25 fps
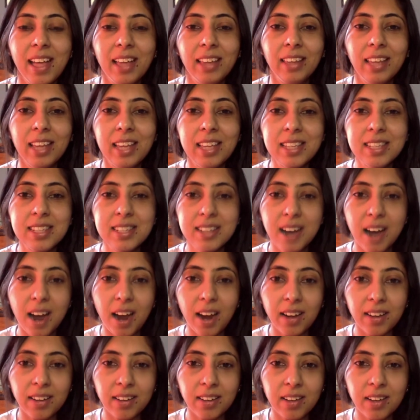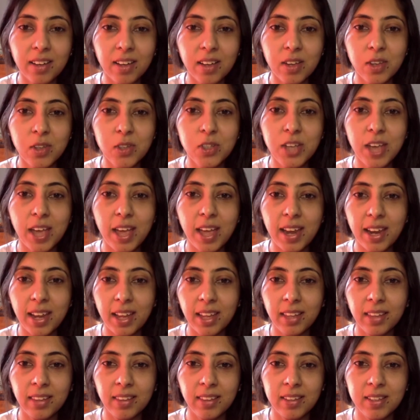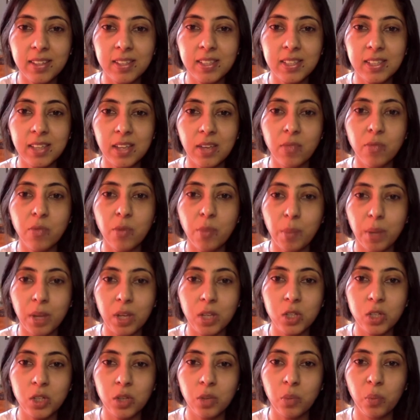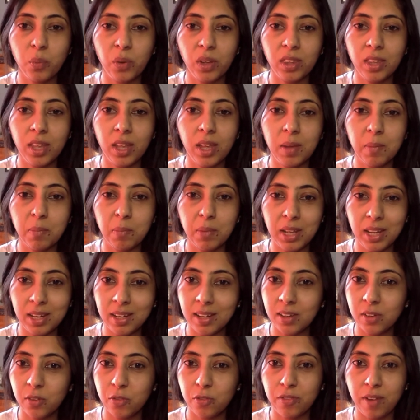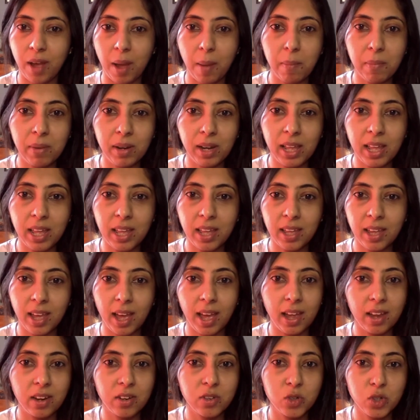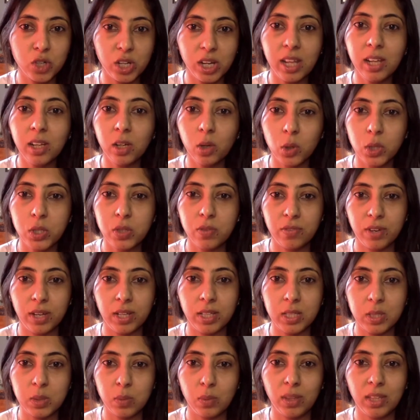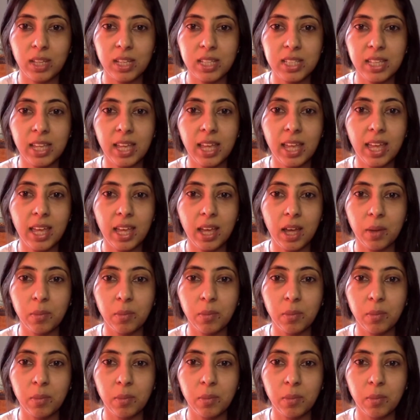they start sharing this information with their immediate family and really close friends, where they say, hey,